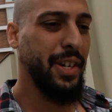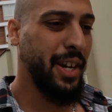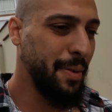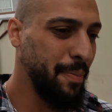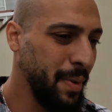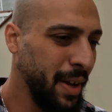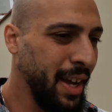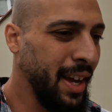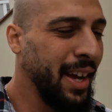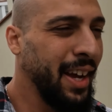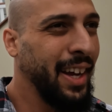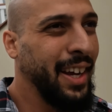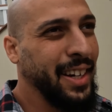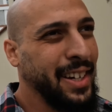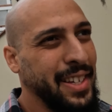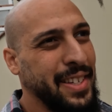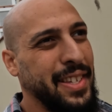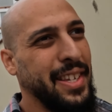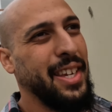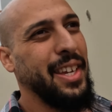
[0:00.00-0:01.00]
gem
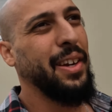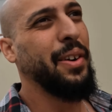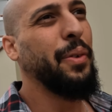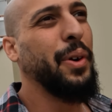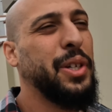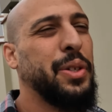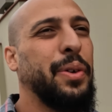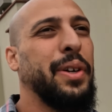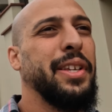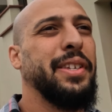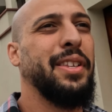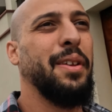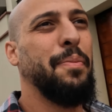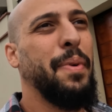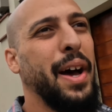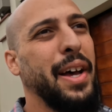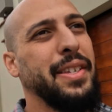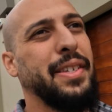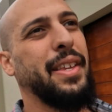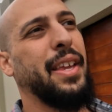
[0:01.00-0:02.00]
to see which one is the
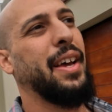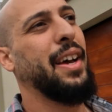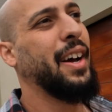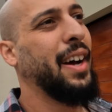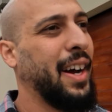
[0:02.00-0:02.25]
best.